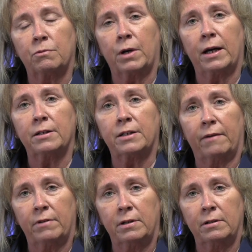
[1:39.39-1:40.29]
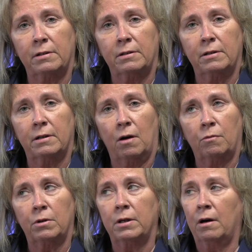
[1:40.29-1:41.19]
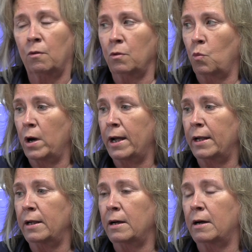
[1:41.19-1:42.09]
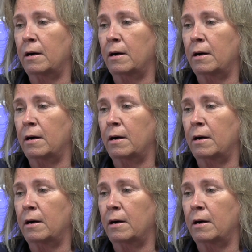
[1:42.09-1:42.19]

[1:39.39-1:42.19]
We've got 7 on the way.